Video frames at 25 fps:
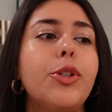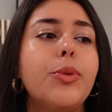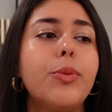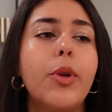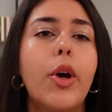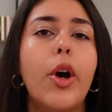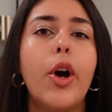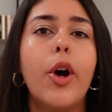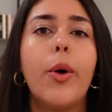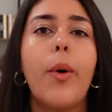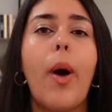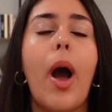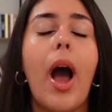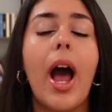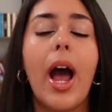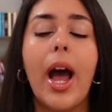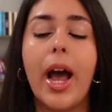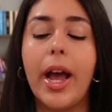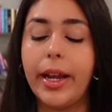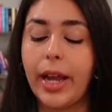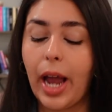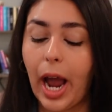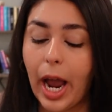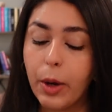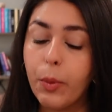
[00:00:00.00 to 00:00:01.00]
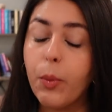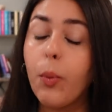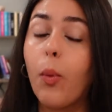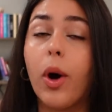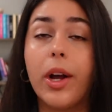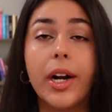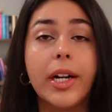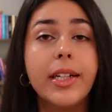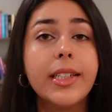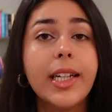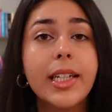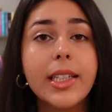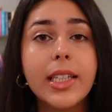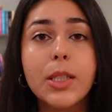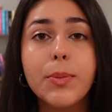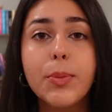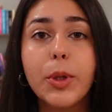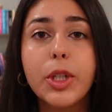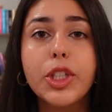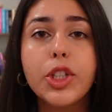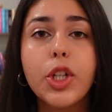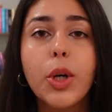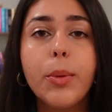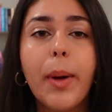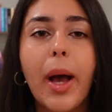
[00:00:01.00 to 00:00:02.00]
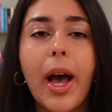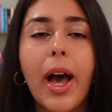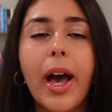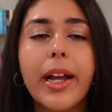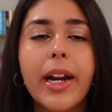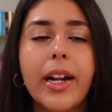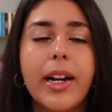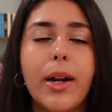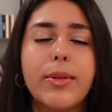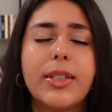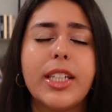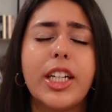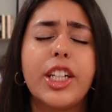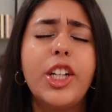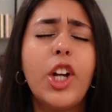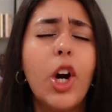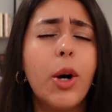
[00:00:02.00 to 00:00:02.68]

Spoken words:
you know, I wanted to get this book so bad and I was like,